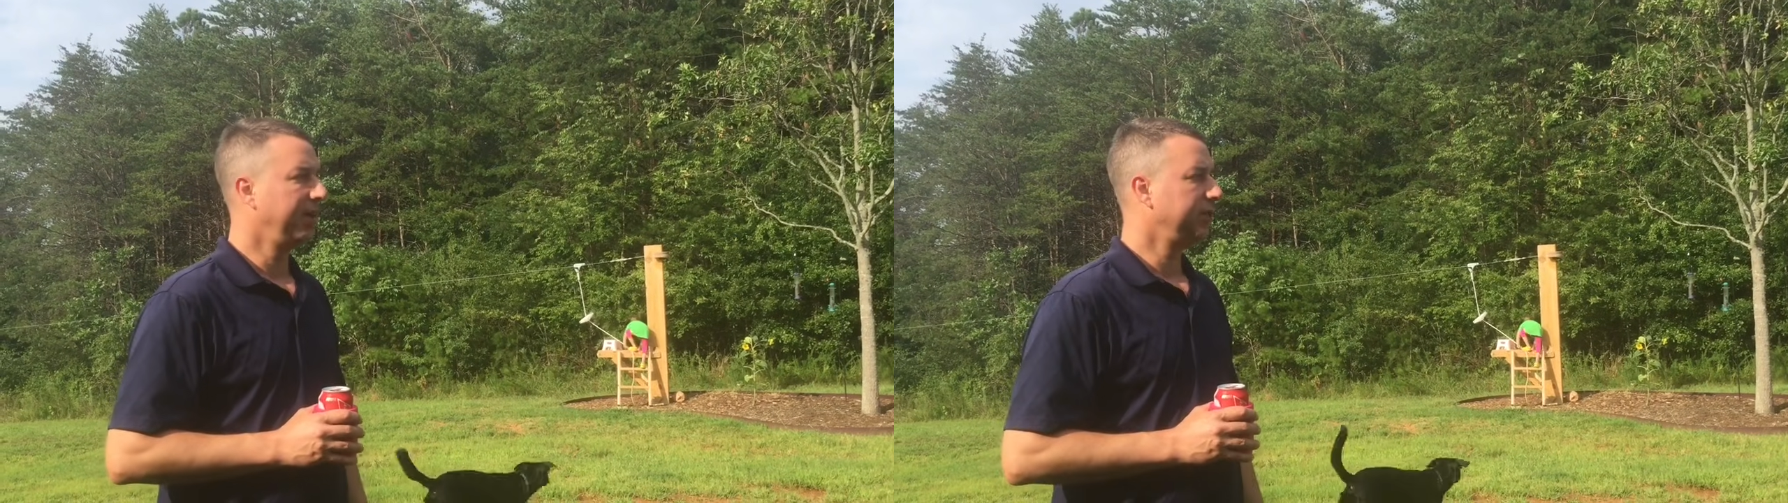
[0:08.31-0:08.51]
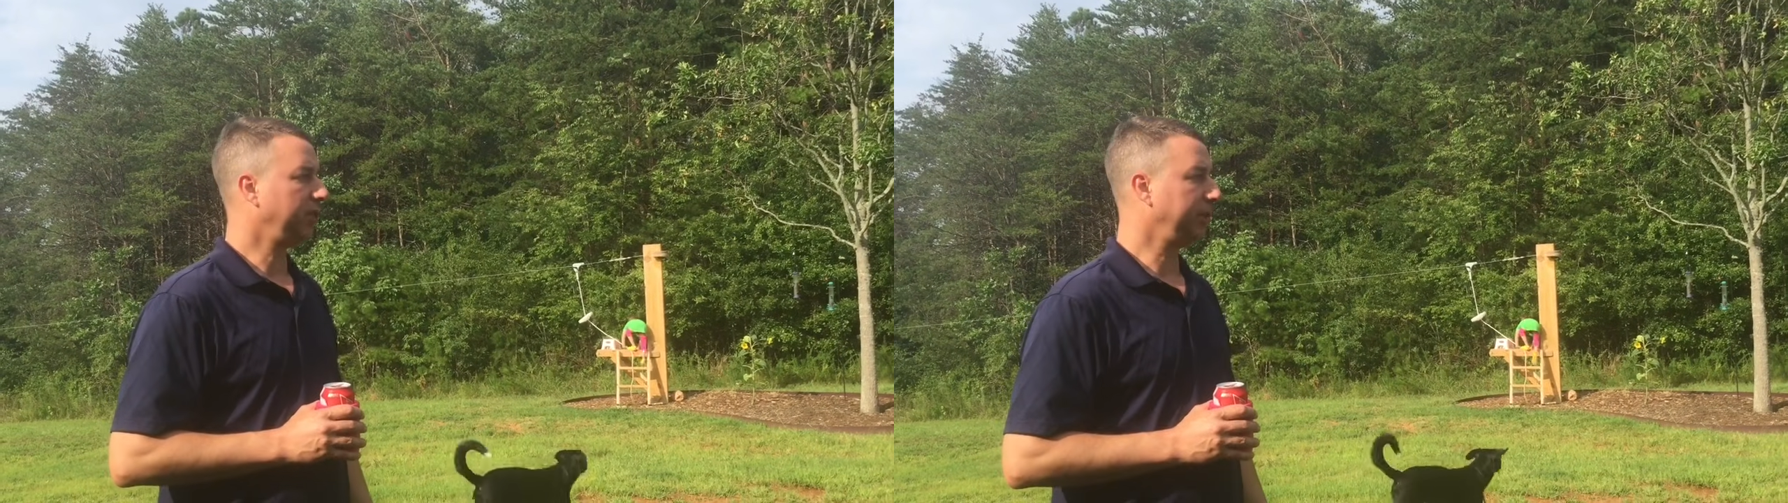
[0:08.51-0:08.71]

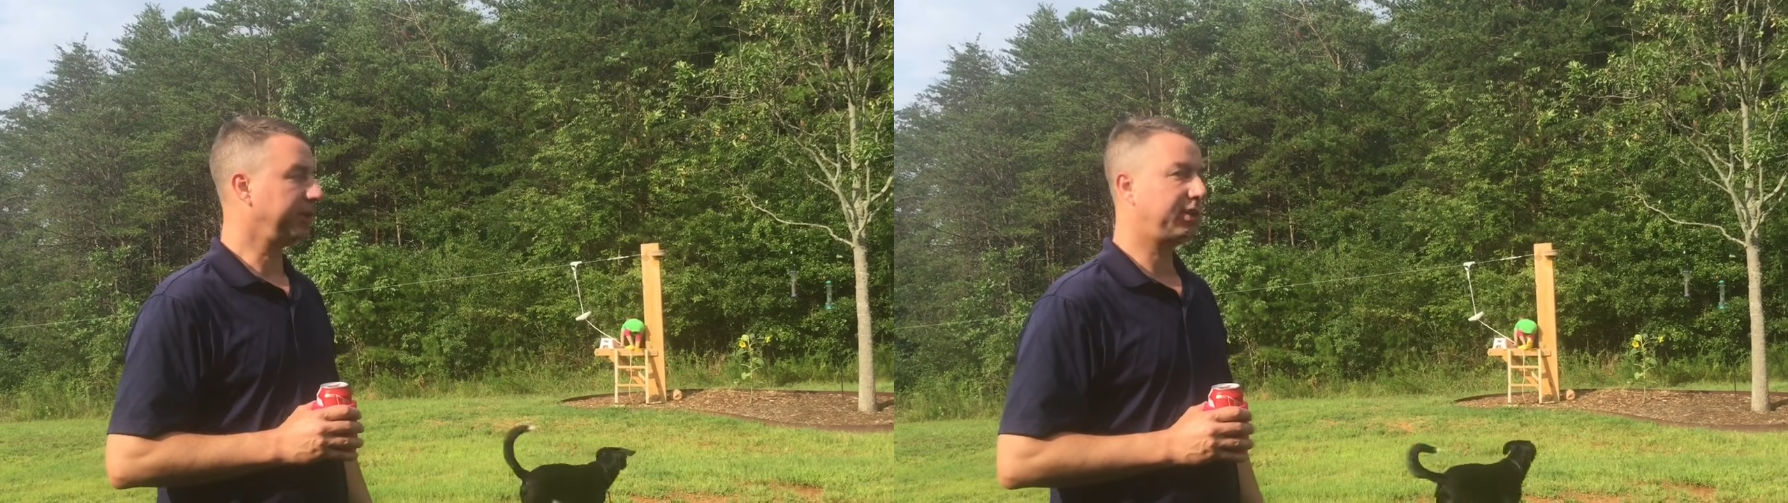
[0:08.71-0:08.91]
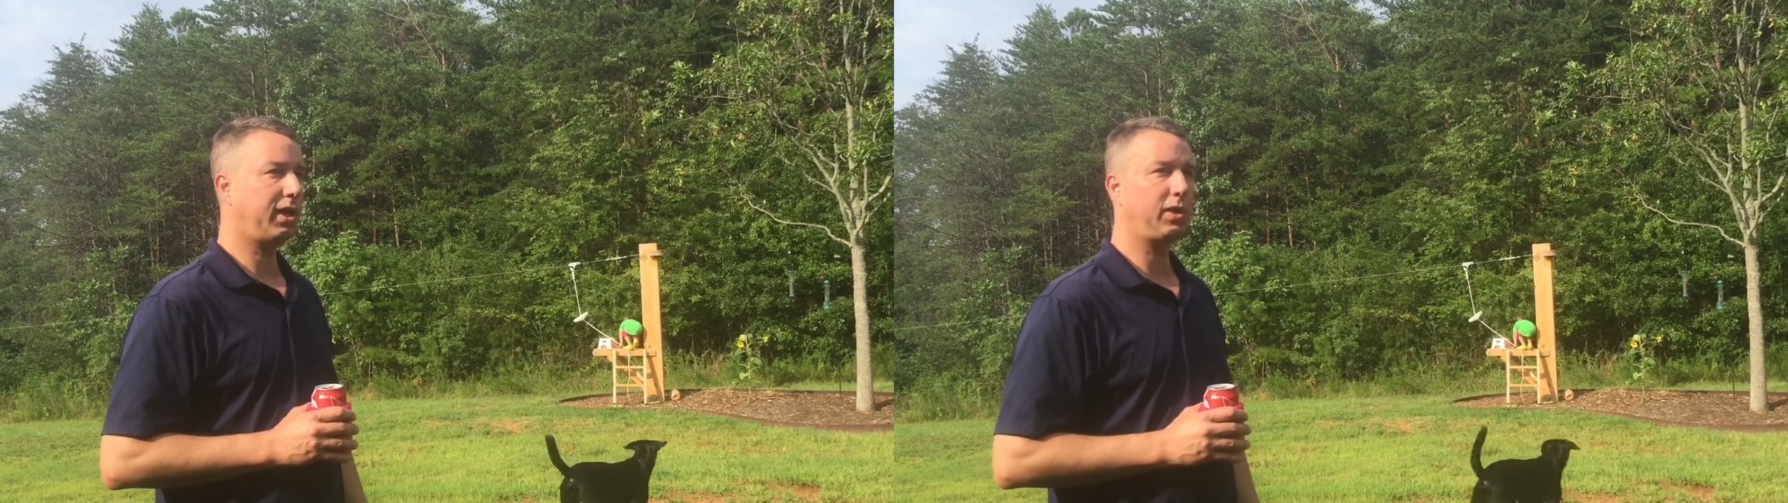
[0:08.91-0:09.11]
so I'm going
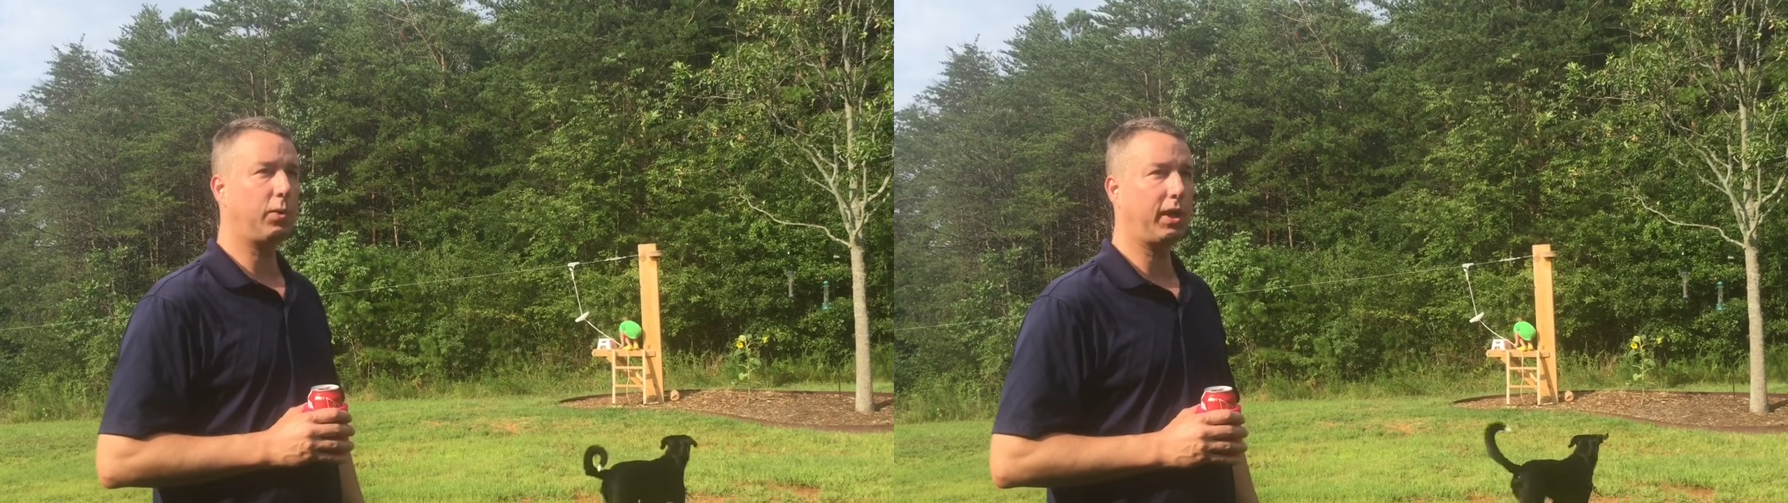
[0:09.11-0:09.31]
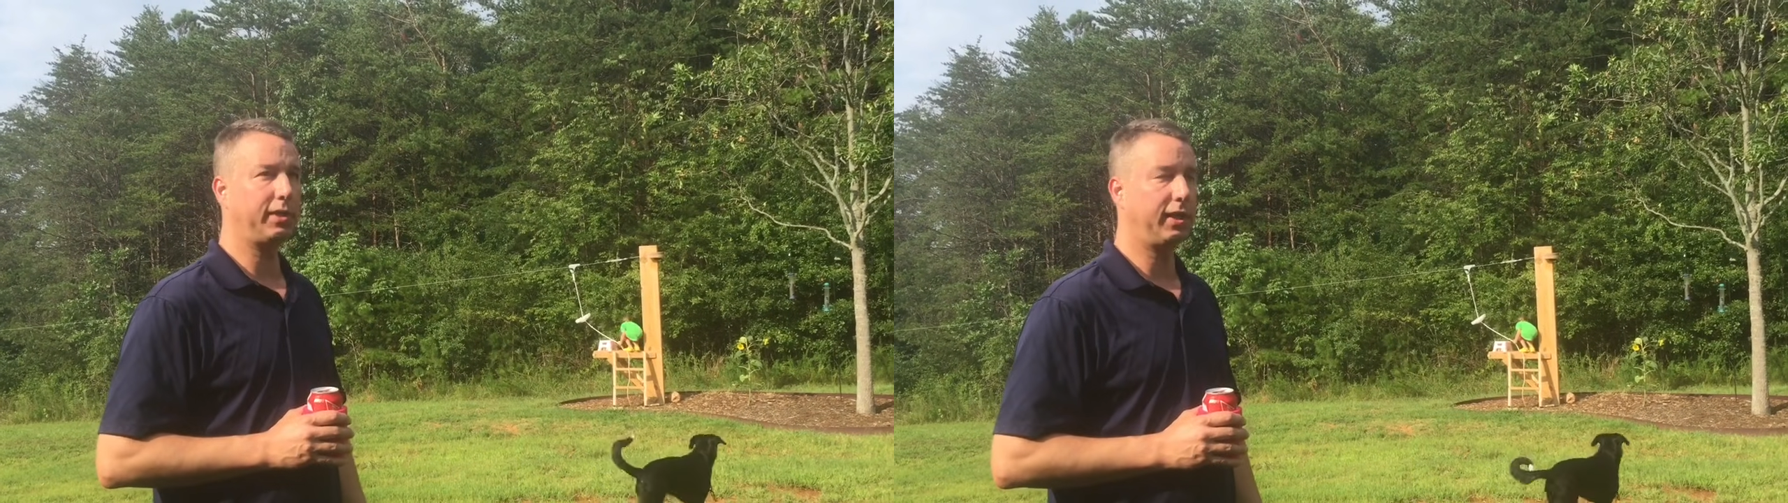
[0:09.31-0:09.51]
to tell you
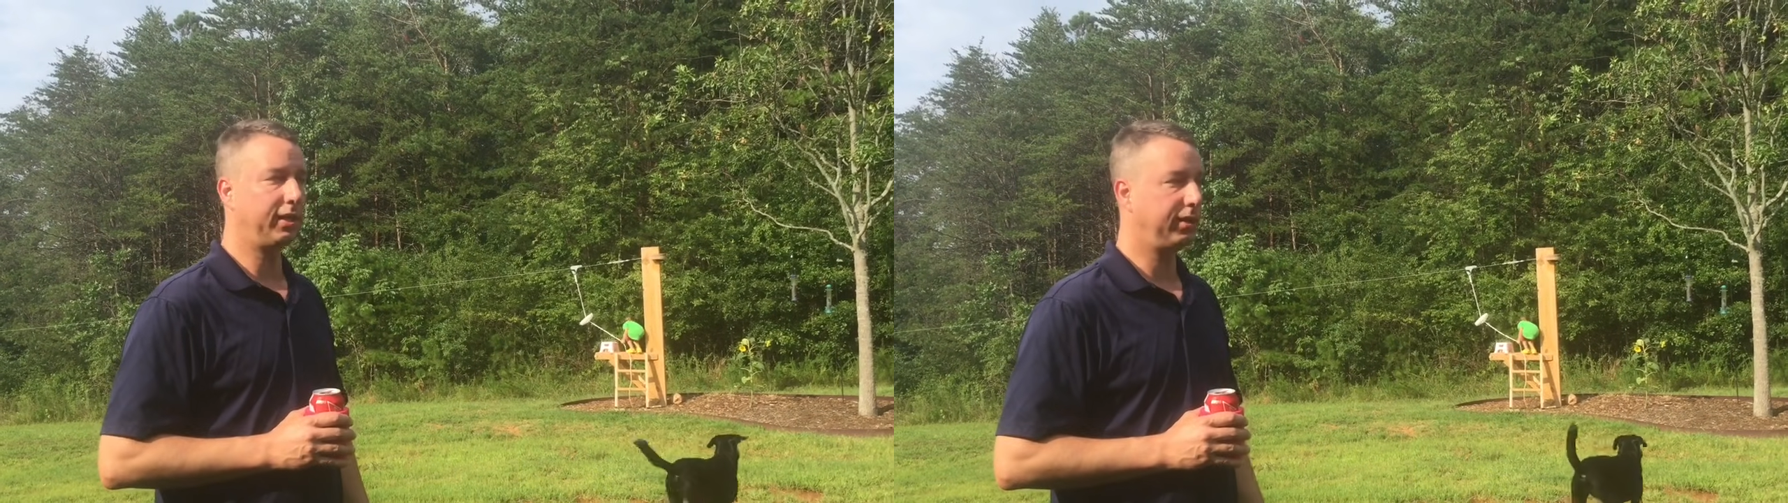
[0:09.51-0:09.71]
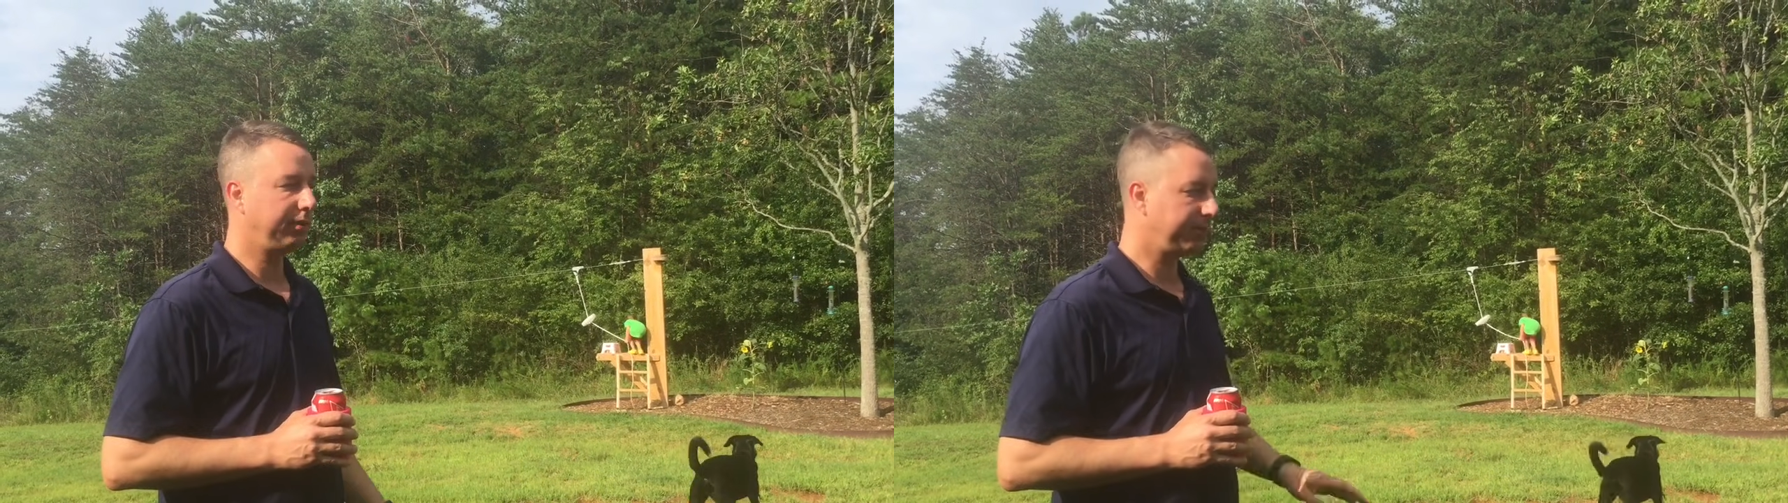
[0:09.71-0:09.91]
what I
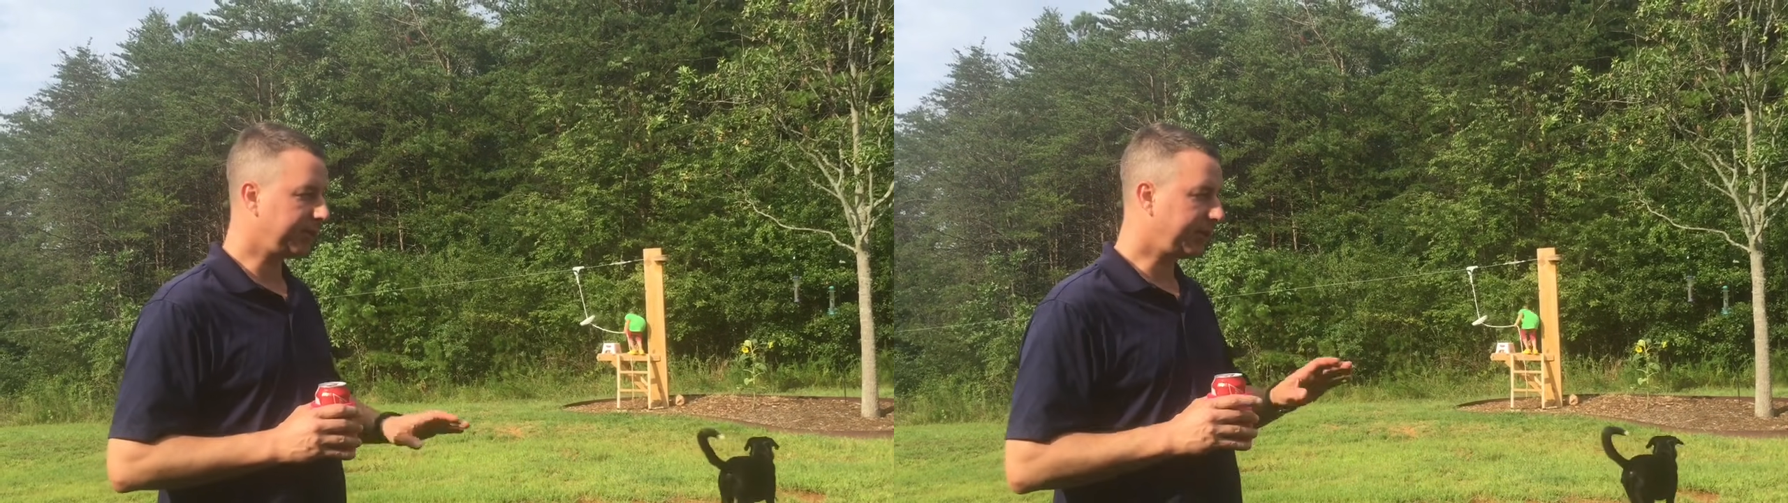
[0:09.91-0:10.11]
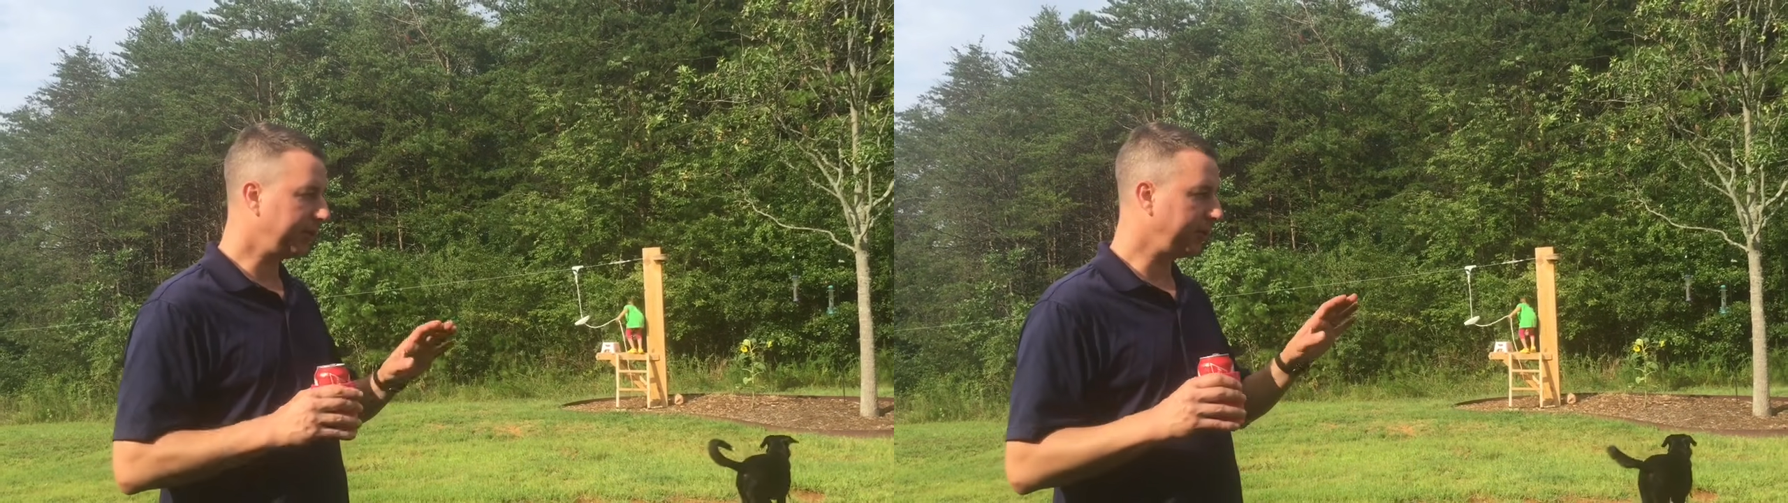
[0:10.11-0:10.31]
did. I'm
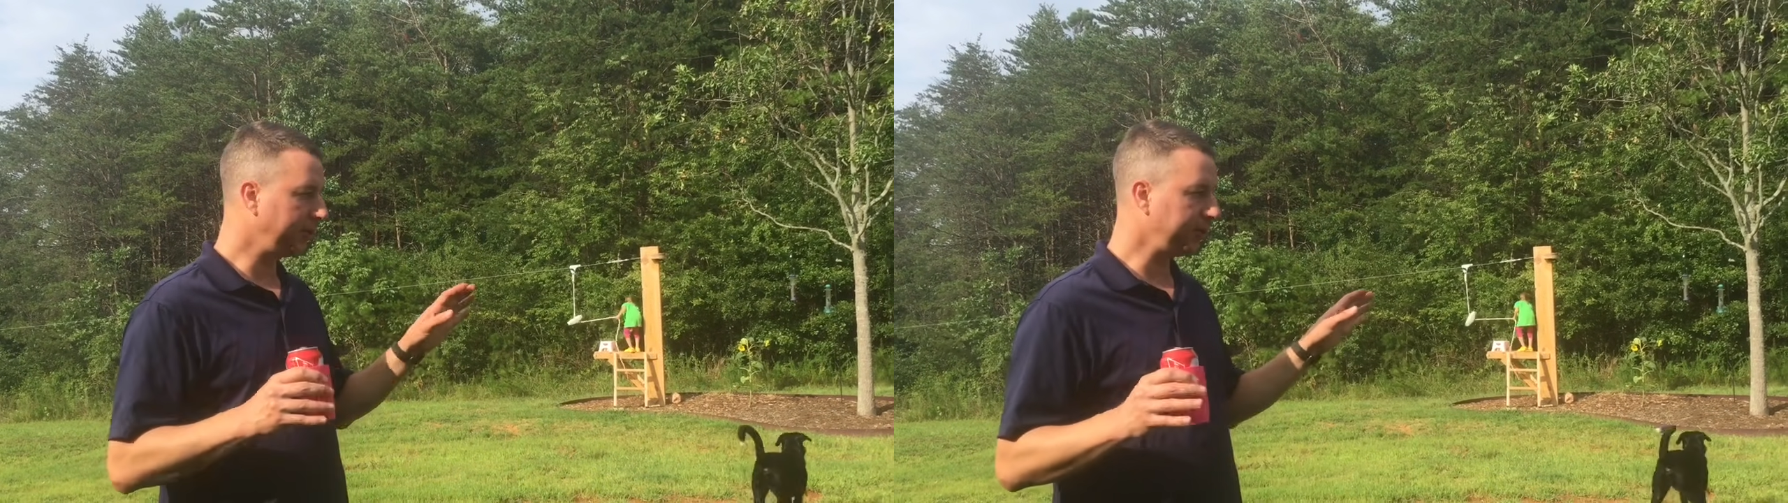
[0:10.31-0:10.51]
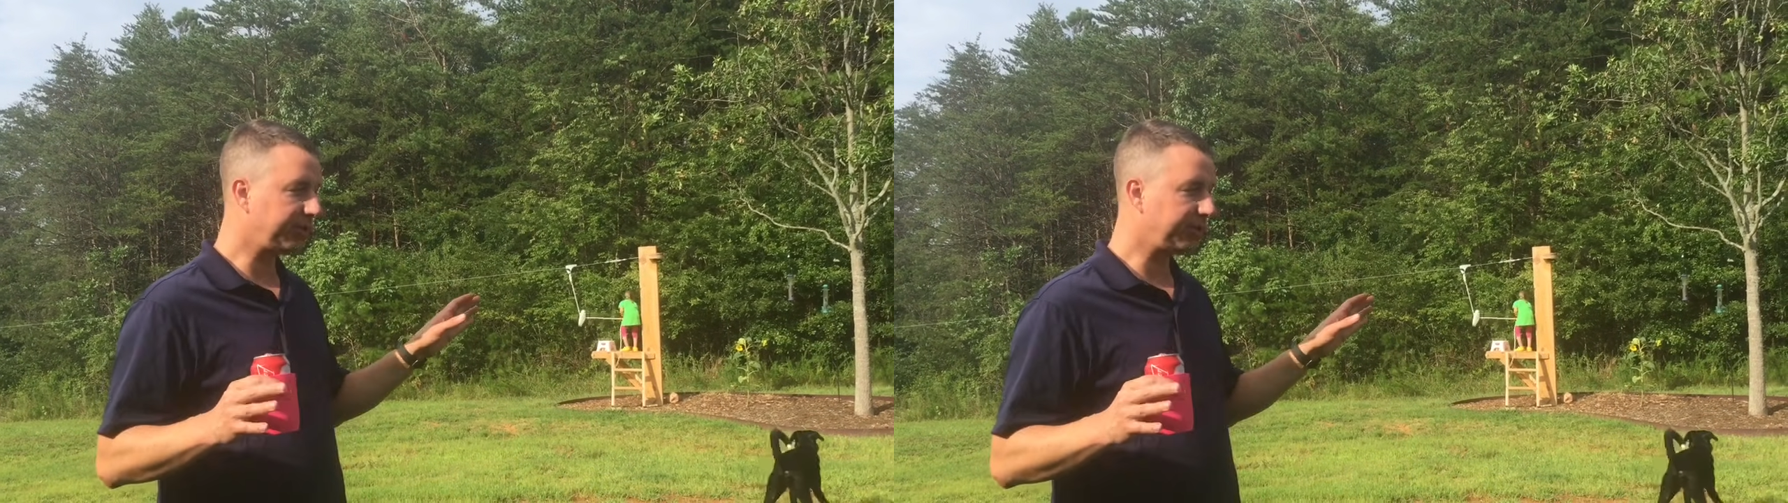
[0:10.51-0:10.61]
just going to be real